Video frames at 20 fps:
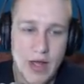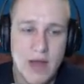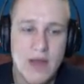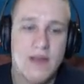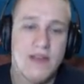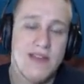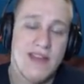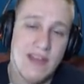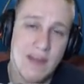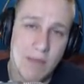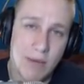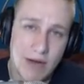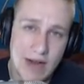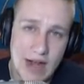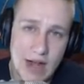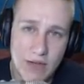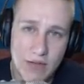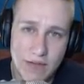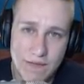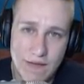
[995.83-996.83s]
Say they bring
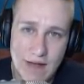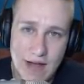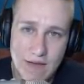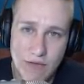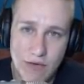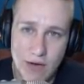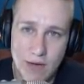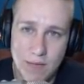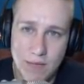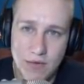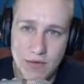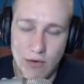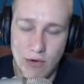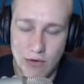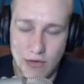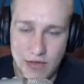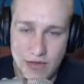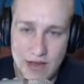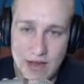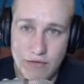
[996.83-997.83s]
out the 5-drops,
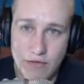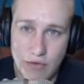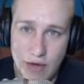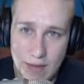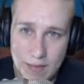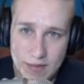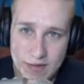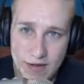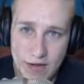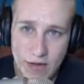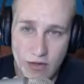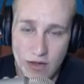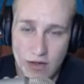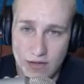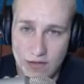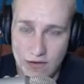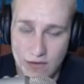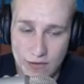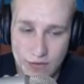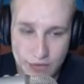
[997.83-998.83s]
or the 7-drop Cell on
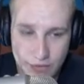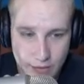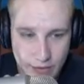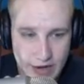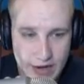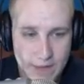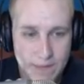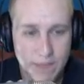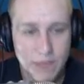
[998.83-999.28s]
turn 3.